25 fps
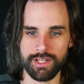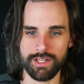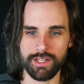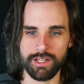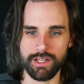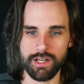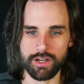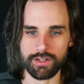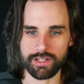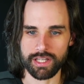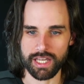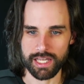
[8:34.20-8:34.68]

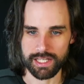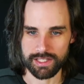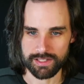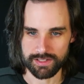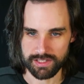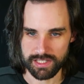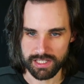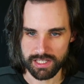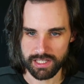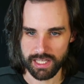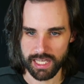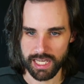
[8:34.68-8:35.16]
Okay,
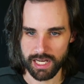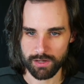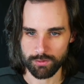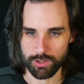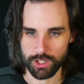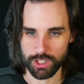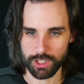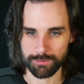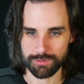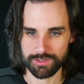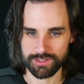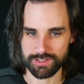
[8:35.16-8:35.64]
Z K
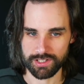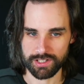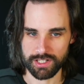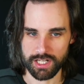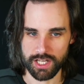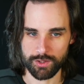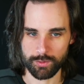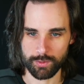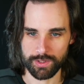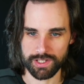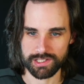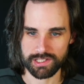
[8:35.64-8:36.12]
rollups is
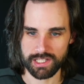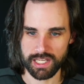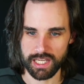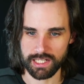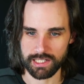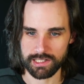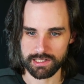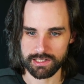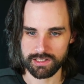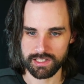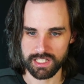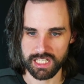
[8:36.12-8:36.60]
another one that's
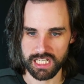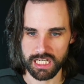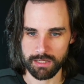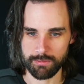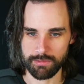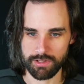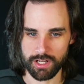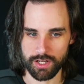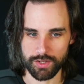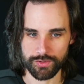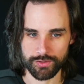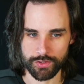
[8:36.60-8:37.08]
gaining
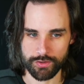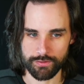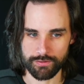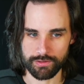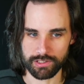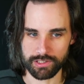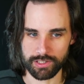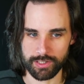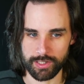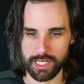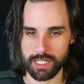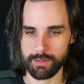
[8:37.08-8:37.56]
steam, and also
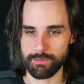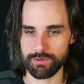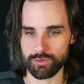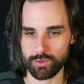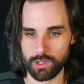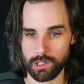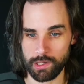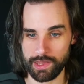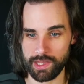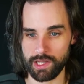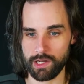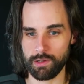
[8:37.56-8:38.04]
Validium is
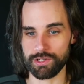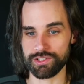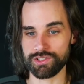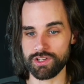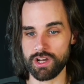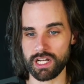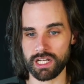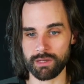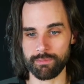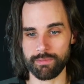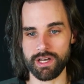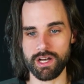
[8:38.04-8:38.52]
one that I want
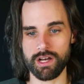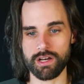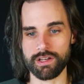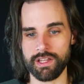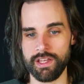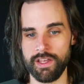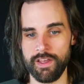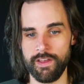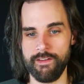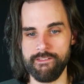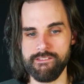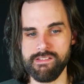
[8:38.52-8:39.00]
to talk
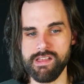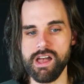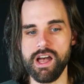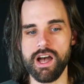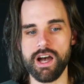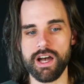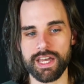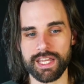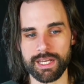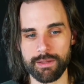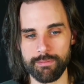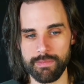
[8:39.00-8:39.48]
about
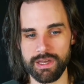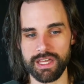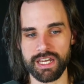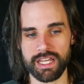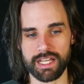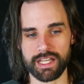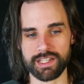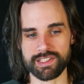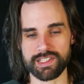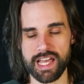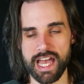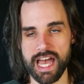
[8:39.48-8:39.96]
uh, in a
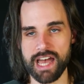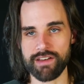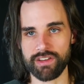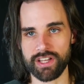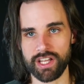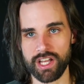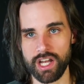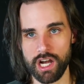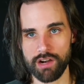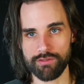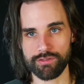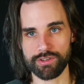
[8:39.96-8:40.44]
minute, because I
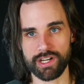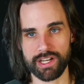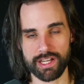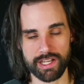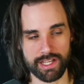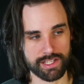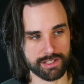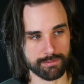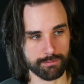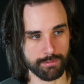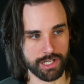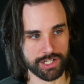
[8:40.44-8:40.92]
haven't covered
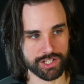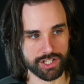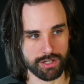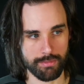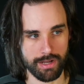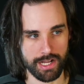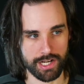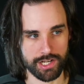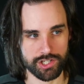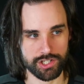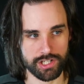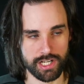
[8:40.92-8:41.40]
it as much
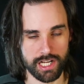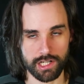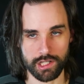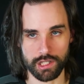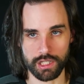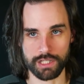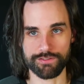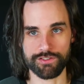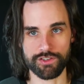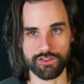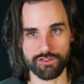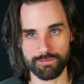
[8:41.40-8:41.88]
on my
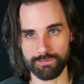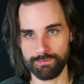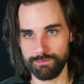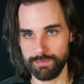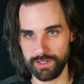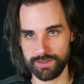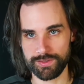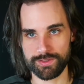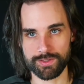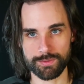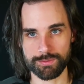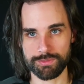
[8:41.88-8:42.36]
channel if you've
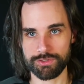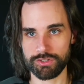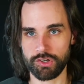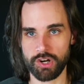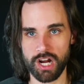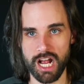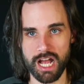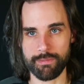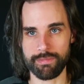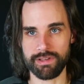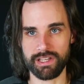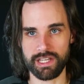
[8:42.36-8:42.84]
been
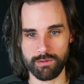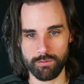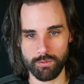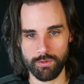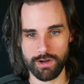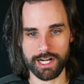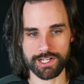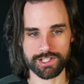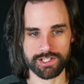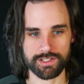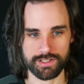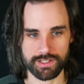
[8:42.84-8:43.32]
subscribing and
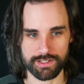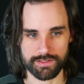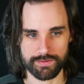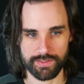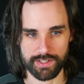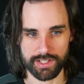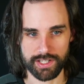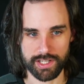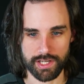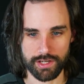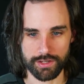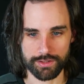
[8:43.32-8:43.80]
watching these
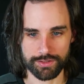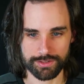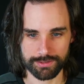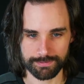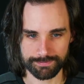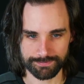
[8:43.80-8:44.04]
videos.